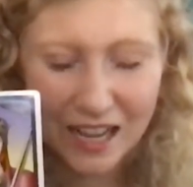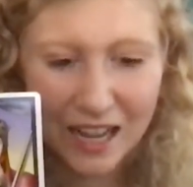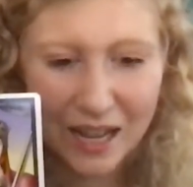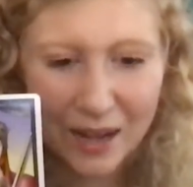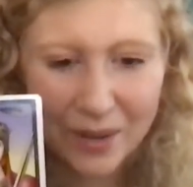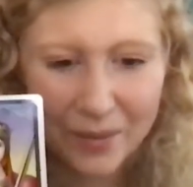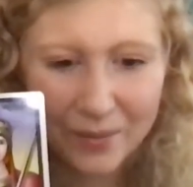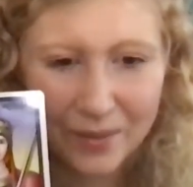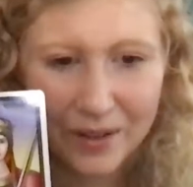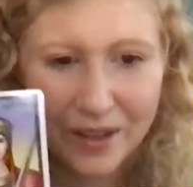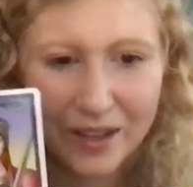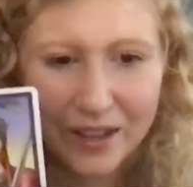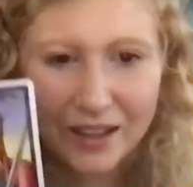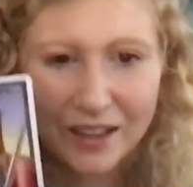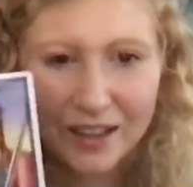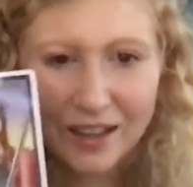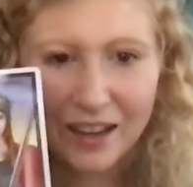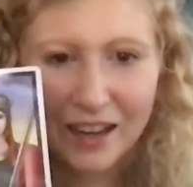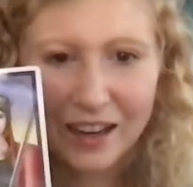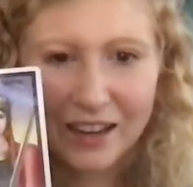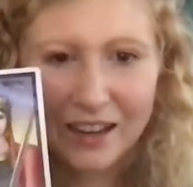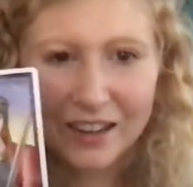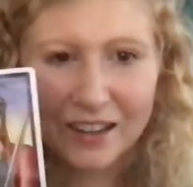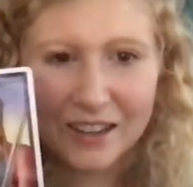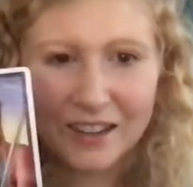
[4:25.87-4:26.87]
Um,
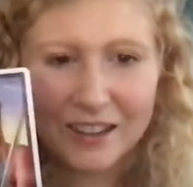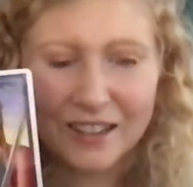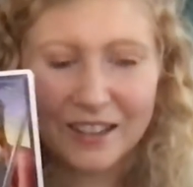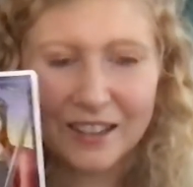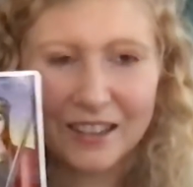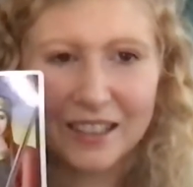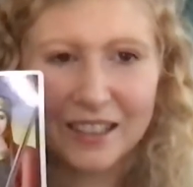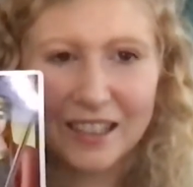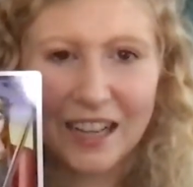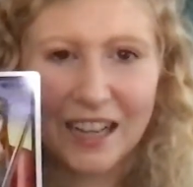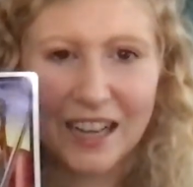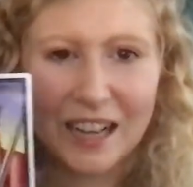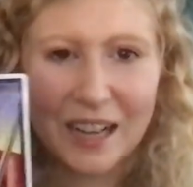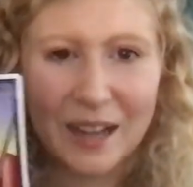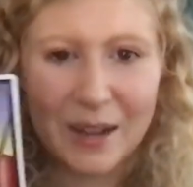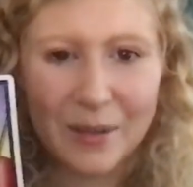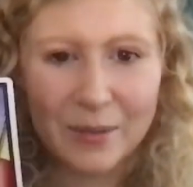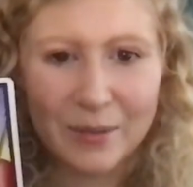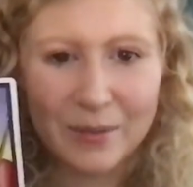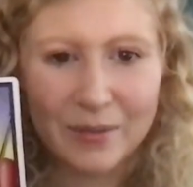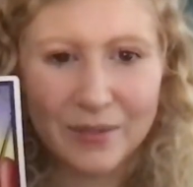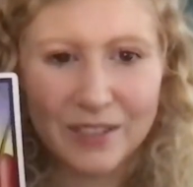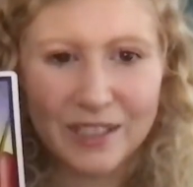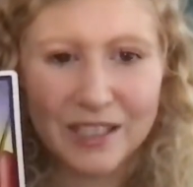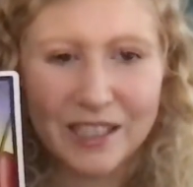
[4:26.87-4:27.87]
I heard
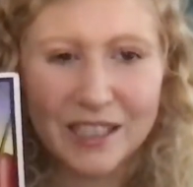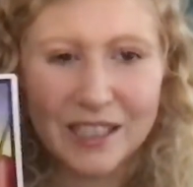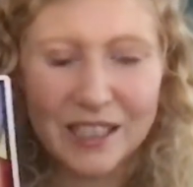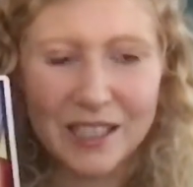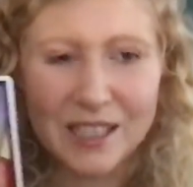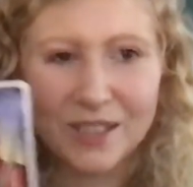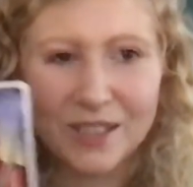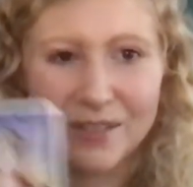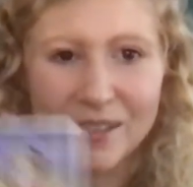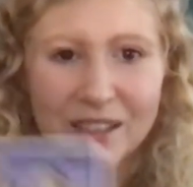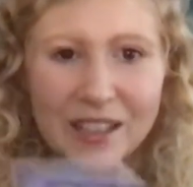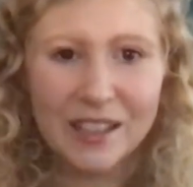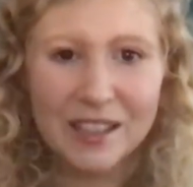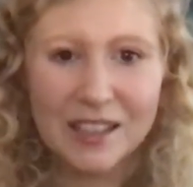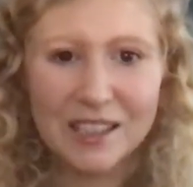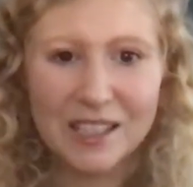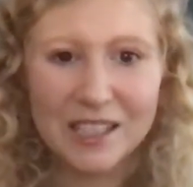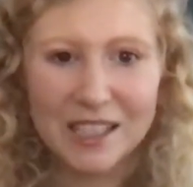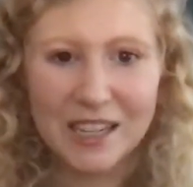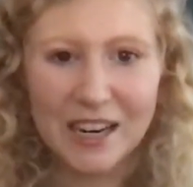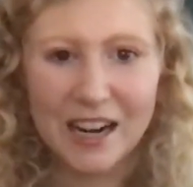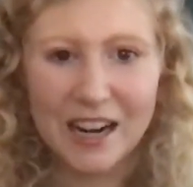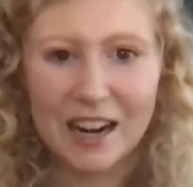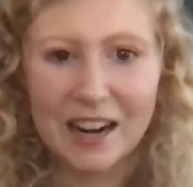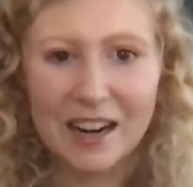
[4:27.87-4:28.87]
um, Denise Real
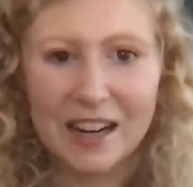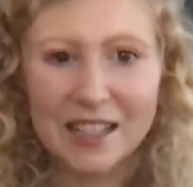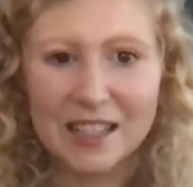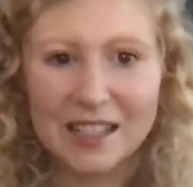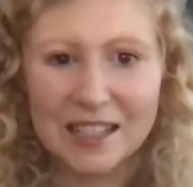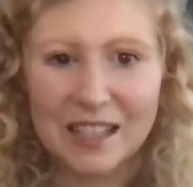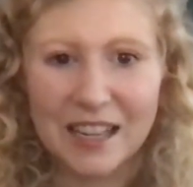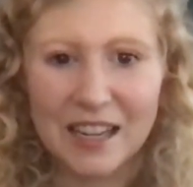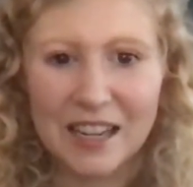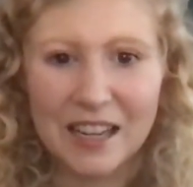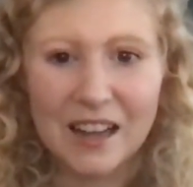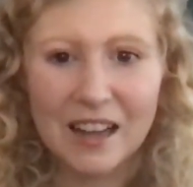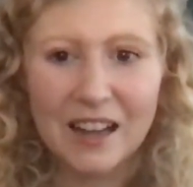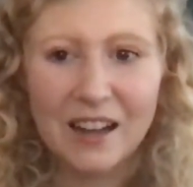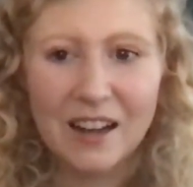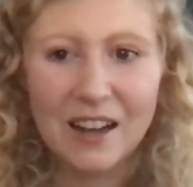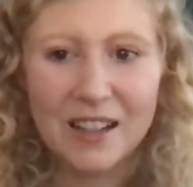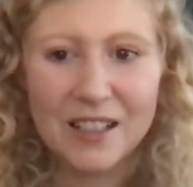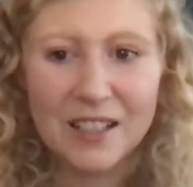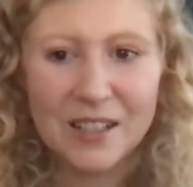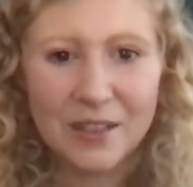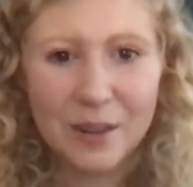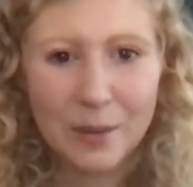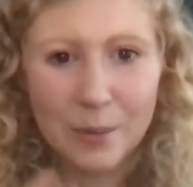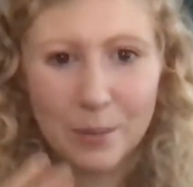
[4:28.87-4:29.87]
share, it's like
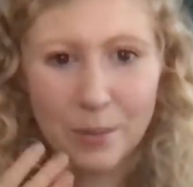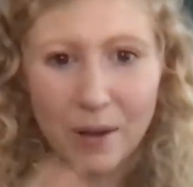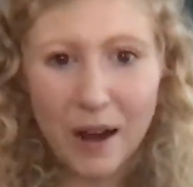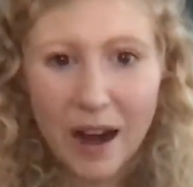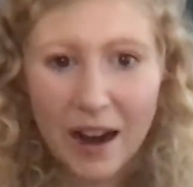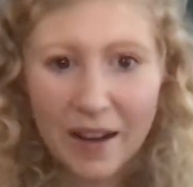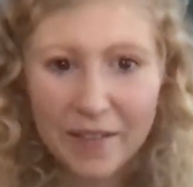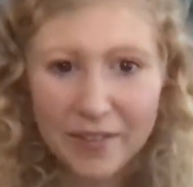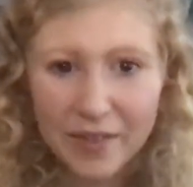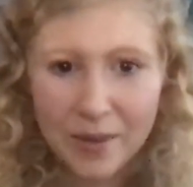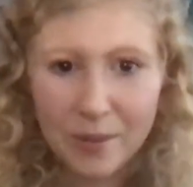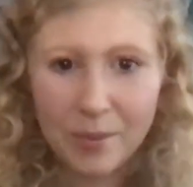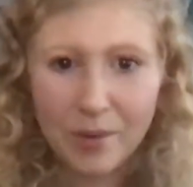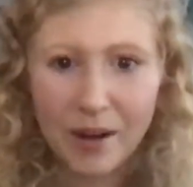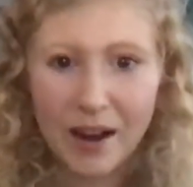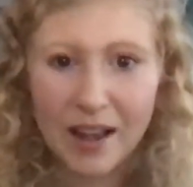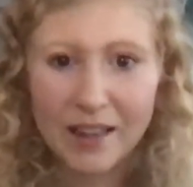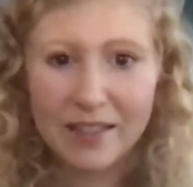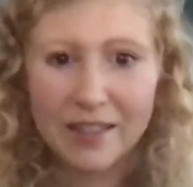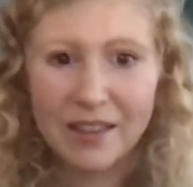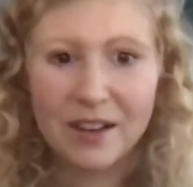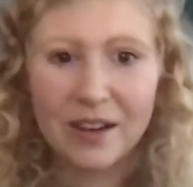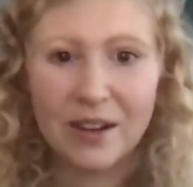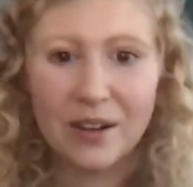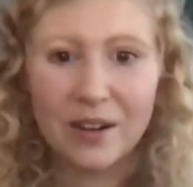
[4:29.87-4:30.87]
also the breath, the
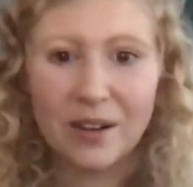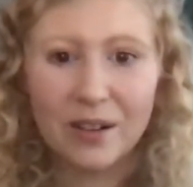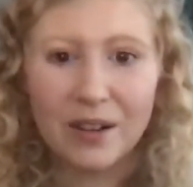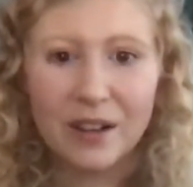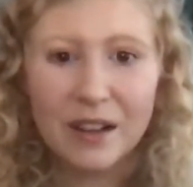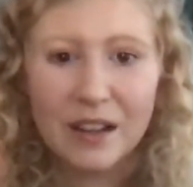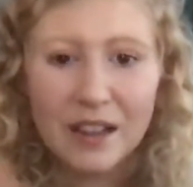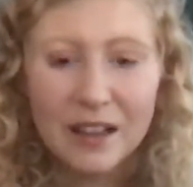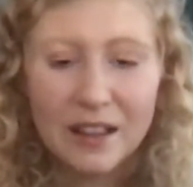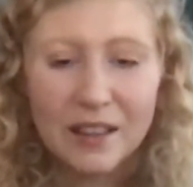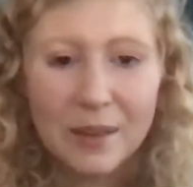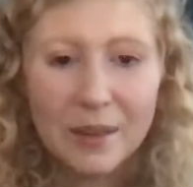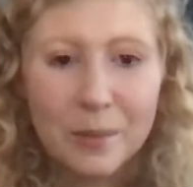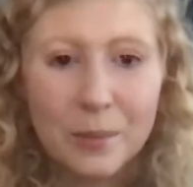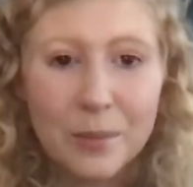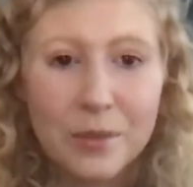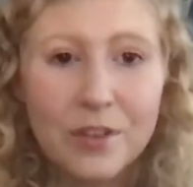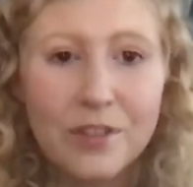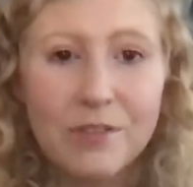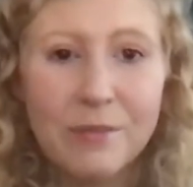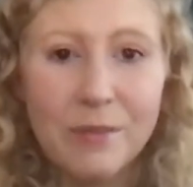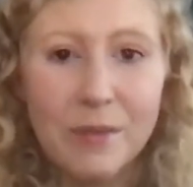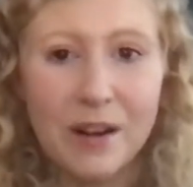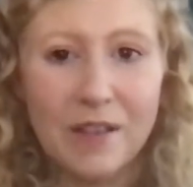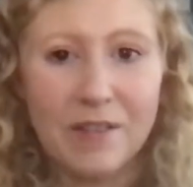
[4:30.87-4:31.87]
breath, you know, the
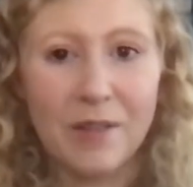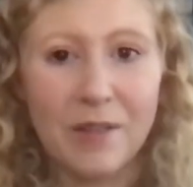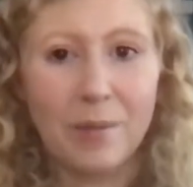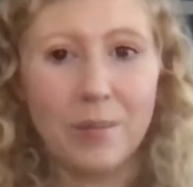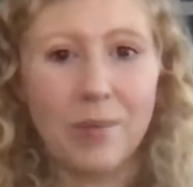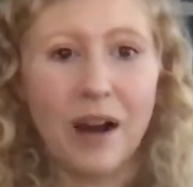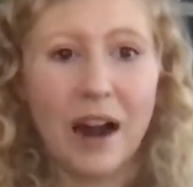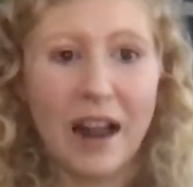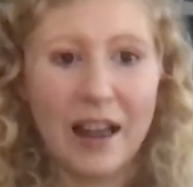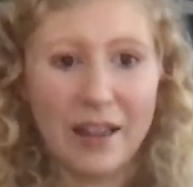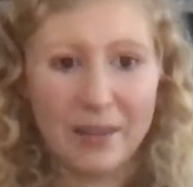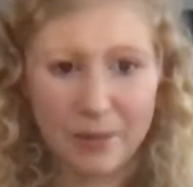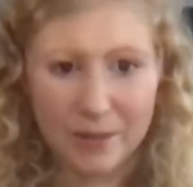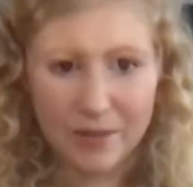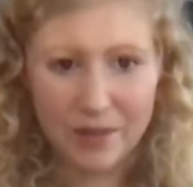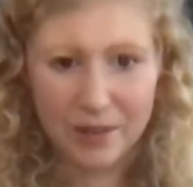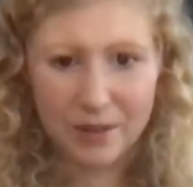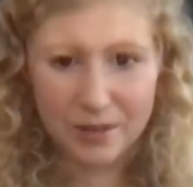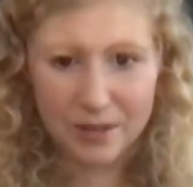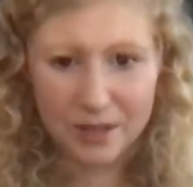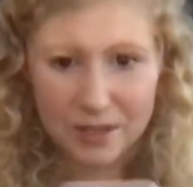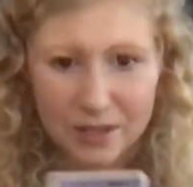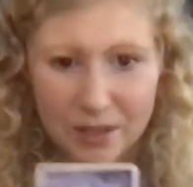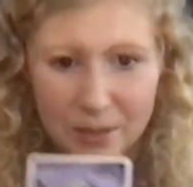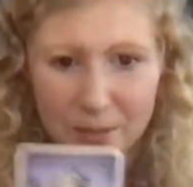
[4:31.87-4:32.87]
movement of the breath with
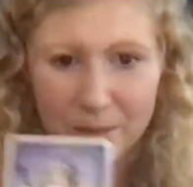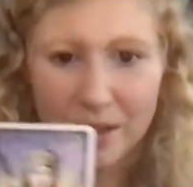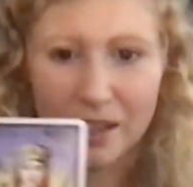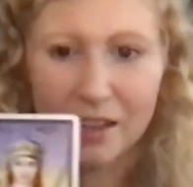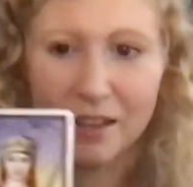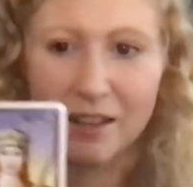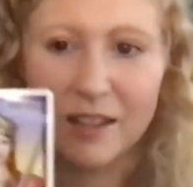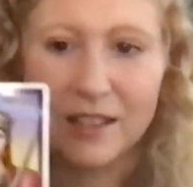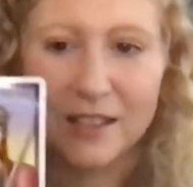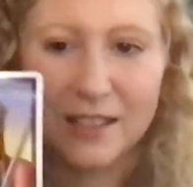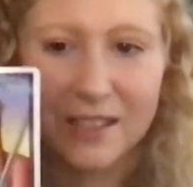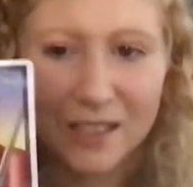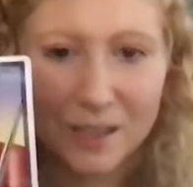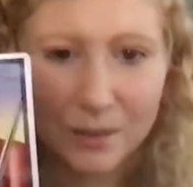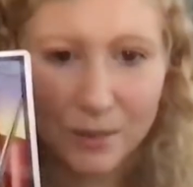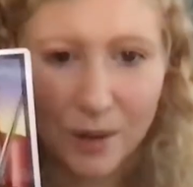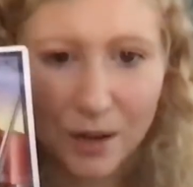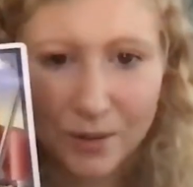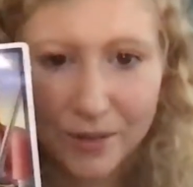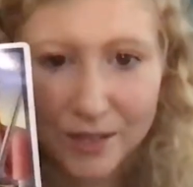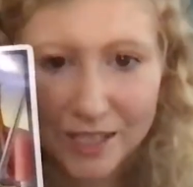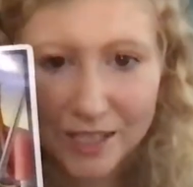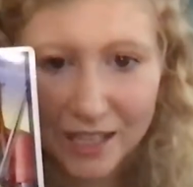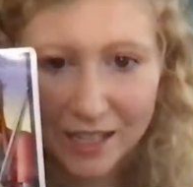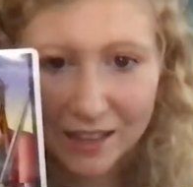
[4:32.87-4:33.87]
those two pillars as
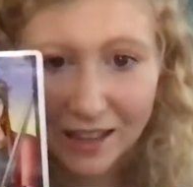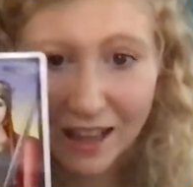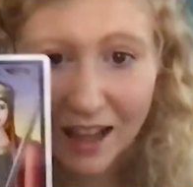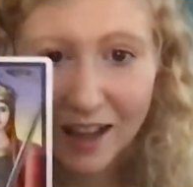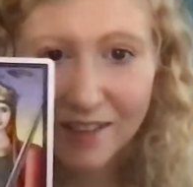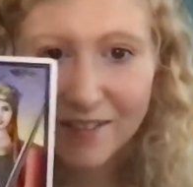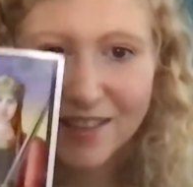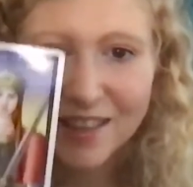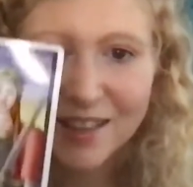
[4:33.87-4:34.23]
well, which I love.